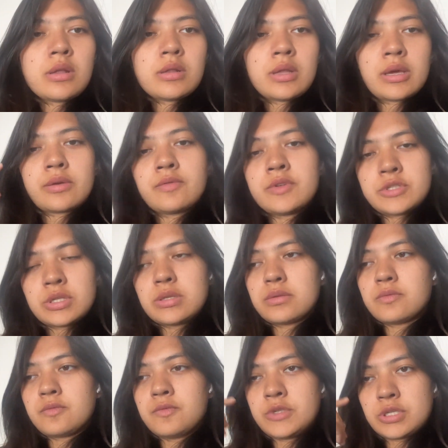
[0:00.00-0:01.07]
like visual
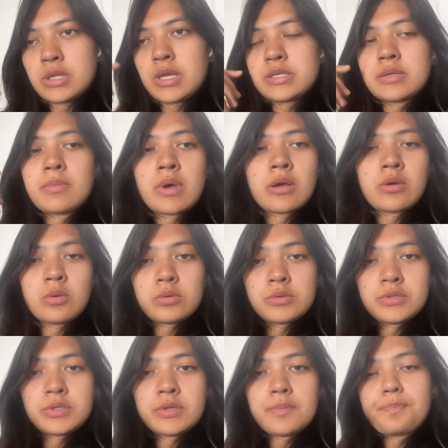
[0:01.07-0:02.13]
visualizing my
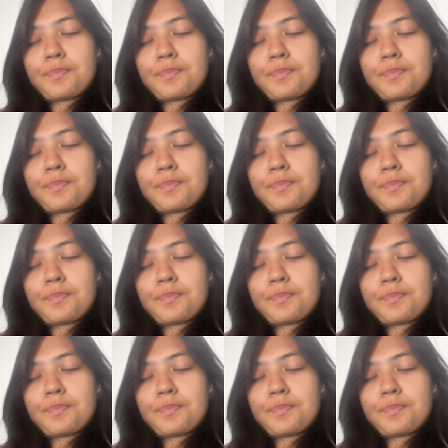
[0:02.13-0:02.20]
goals